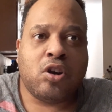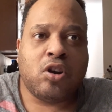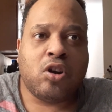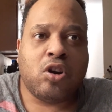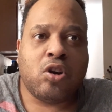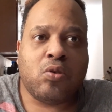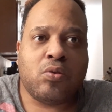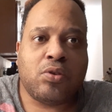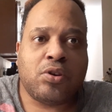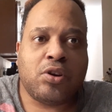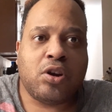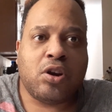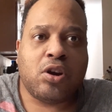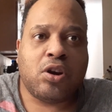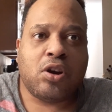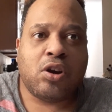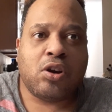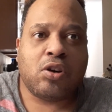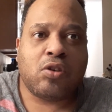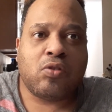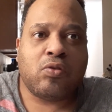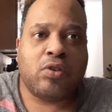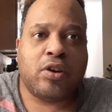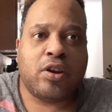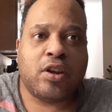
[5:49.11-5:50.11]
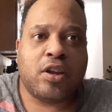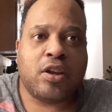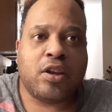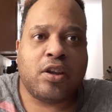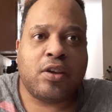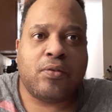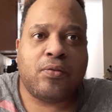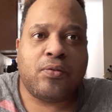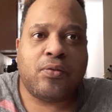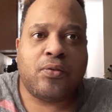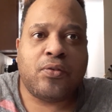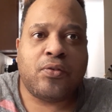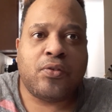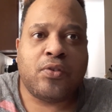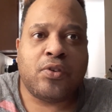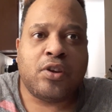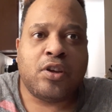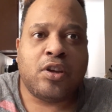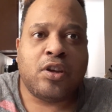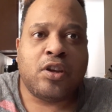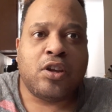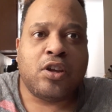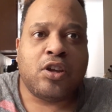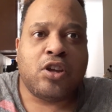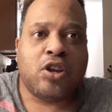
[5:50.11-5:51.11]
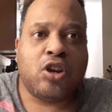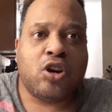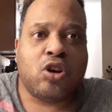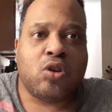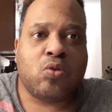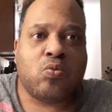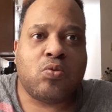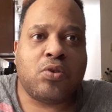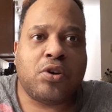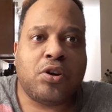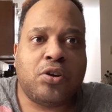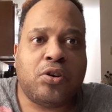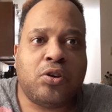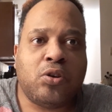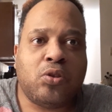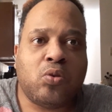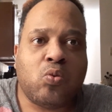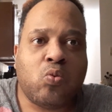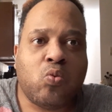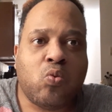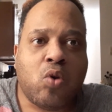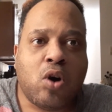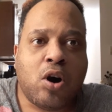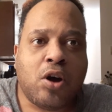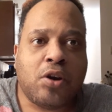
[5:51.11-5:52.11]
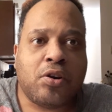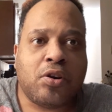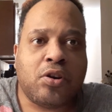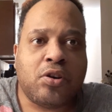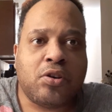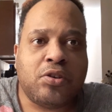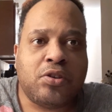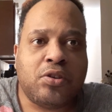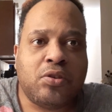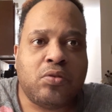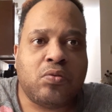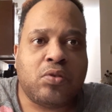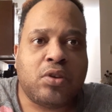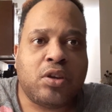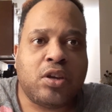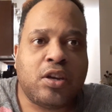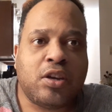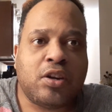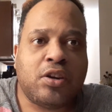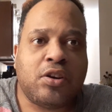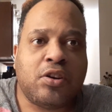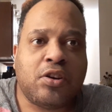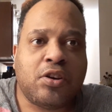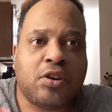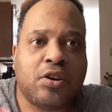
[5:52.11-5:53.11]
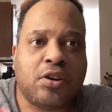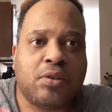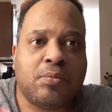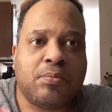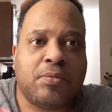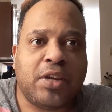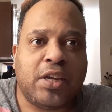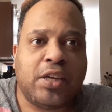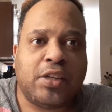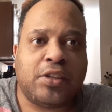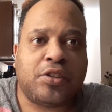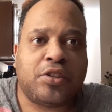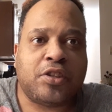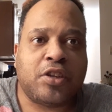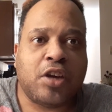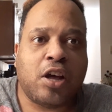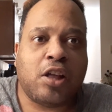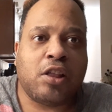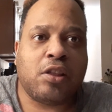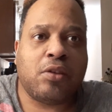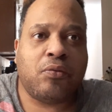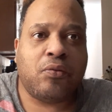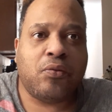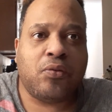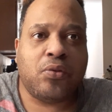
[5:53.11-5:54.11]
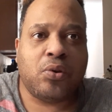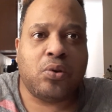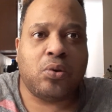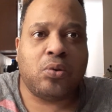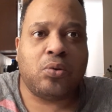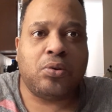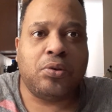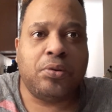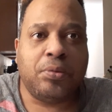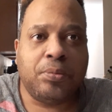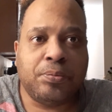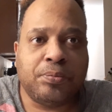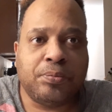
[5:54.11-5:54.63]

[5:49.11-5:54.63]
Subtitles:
Or when you're hungry, if you don't want to do the water, you can eat solid food,